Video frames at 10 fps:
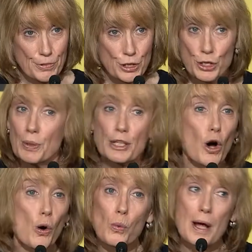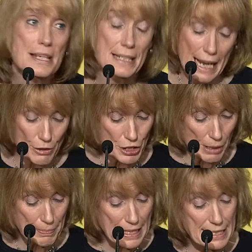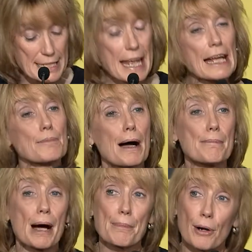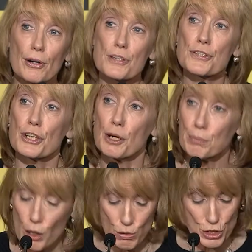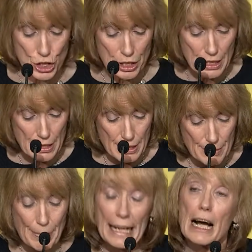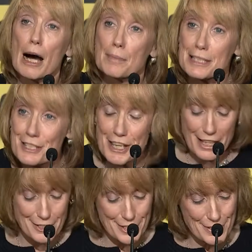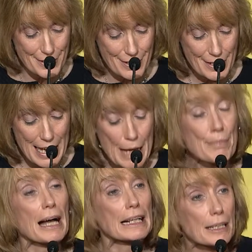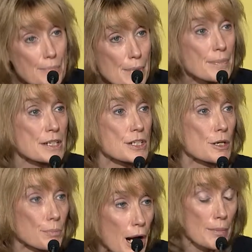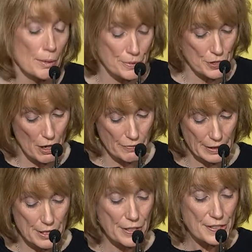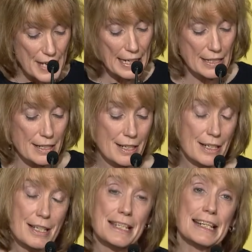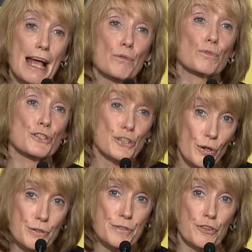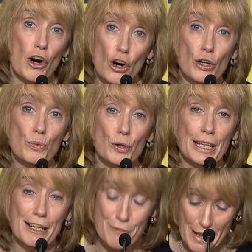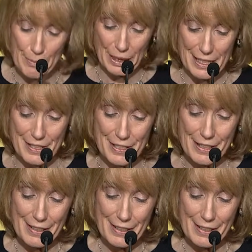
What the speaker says: you can always count on me to take my bipartisan approach, my common sense, and my commitment to problem solving to the Senate to get results for hardworking families.